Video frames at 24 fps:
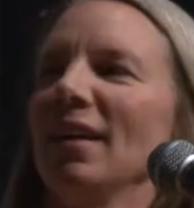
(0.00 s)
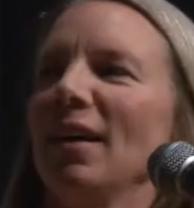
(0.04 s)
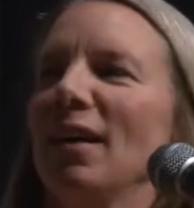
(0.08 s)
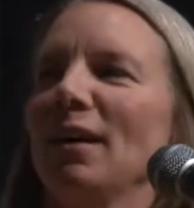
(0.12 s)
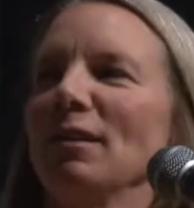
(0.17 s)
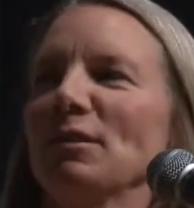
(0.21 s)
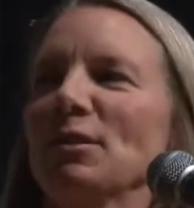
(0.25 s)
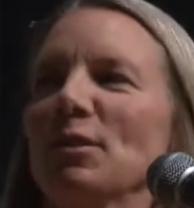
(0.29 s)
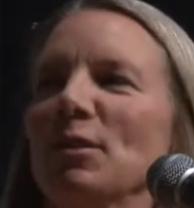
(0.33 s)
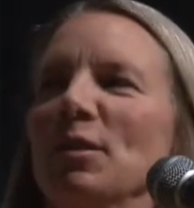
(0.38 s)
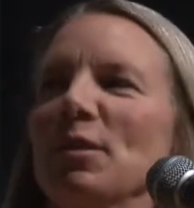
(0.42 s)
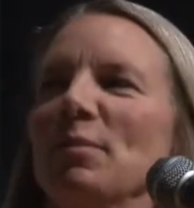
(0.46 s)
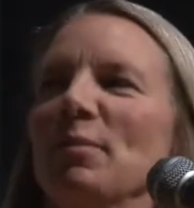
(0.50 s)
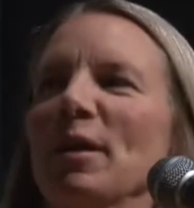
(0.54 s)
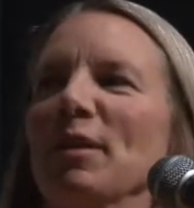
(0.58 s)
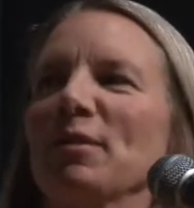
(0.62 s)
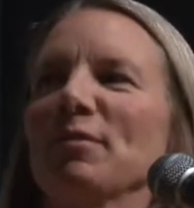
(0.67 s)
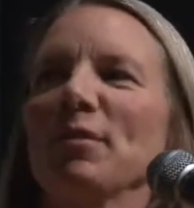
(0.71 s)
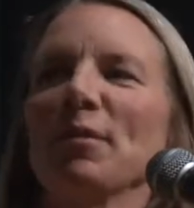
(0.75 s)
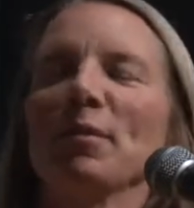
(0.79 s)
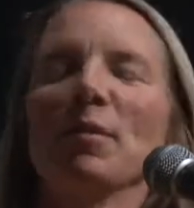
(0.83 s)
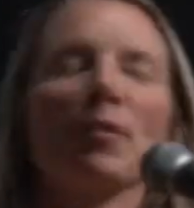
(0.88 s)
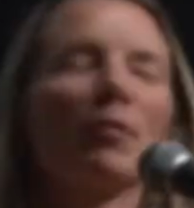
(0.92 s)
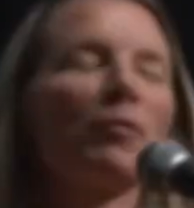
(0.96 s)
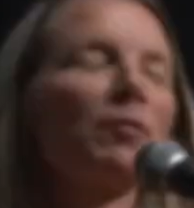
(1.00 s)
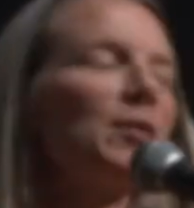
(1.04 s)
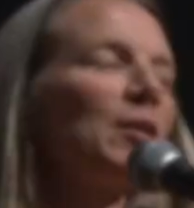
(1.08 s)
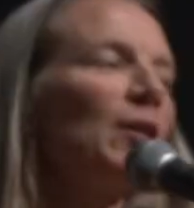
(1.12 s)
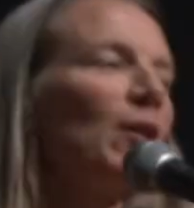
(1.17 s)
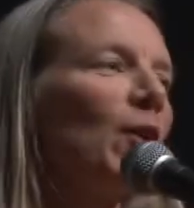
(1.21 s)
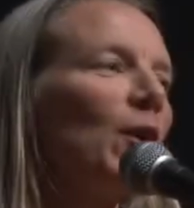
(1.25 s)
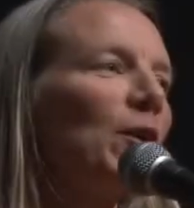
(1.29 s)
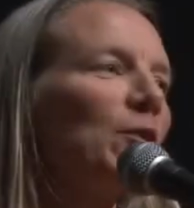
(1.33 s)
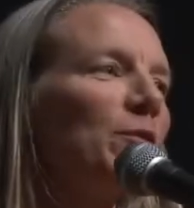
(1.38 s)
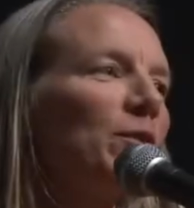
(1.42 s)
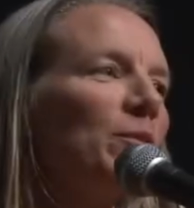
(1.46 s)
I'll turn the microphone over to
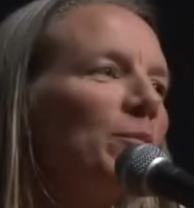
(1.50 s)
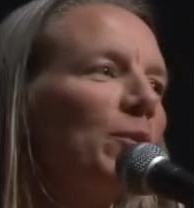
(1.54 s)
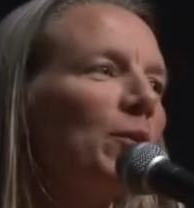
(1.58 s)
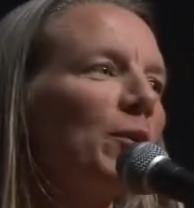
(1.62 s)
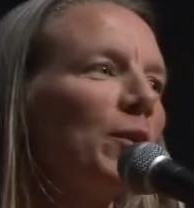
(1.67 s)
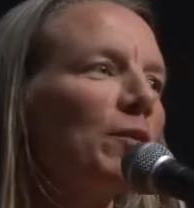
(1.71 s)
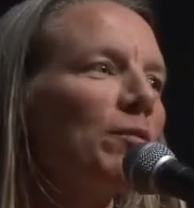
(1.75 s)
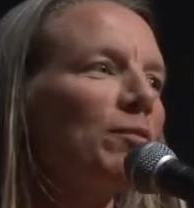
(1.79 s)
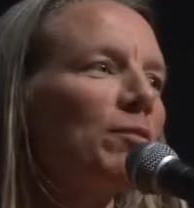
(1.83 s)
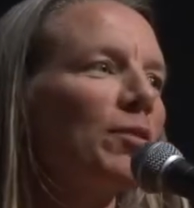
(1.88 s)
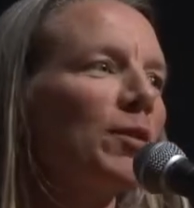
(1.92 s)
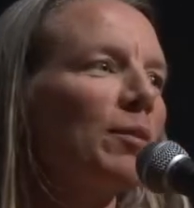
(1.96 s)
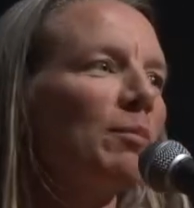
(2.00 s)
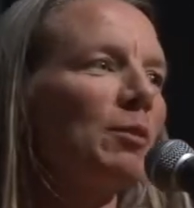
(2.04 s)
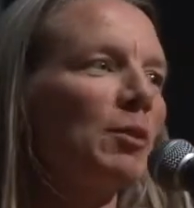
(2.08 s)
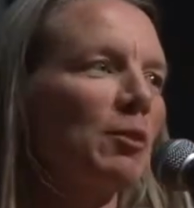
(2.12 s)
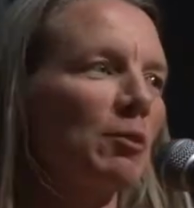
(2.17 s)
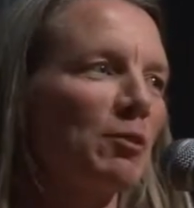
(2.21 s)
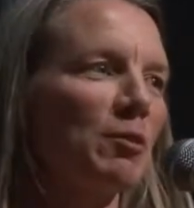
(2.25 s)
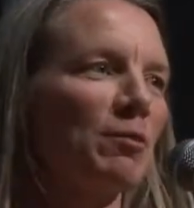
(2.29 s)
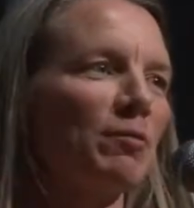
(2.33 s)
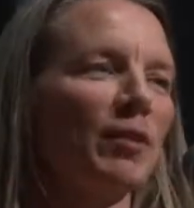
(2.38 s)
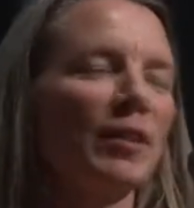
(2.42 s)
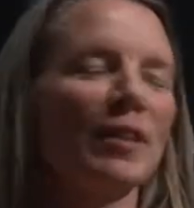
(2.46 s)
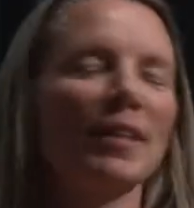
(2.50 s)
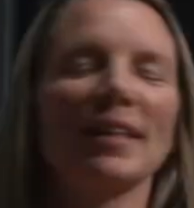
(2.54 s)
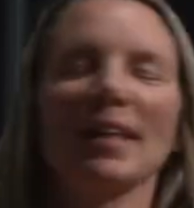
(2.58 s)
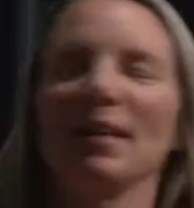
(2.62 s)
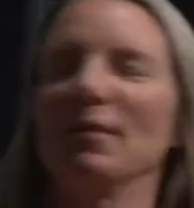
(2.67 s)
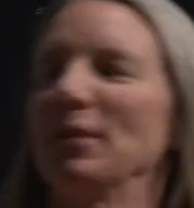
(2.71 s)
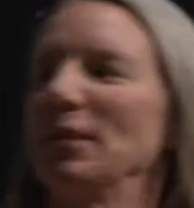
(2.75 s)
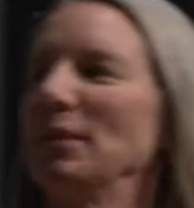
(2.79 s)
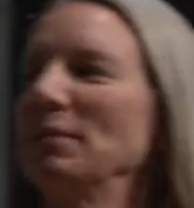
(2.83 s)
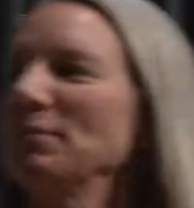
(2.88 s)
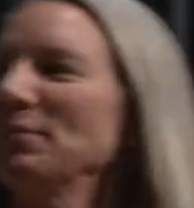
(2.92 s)
Audrey Moore from Josephine County.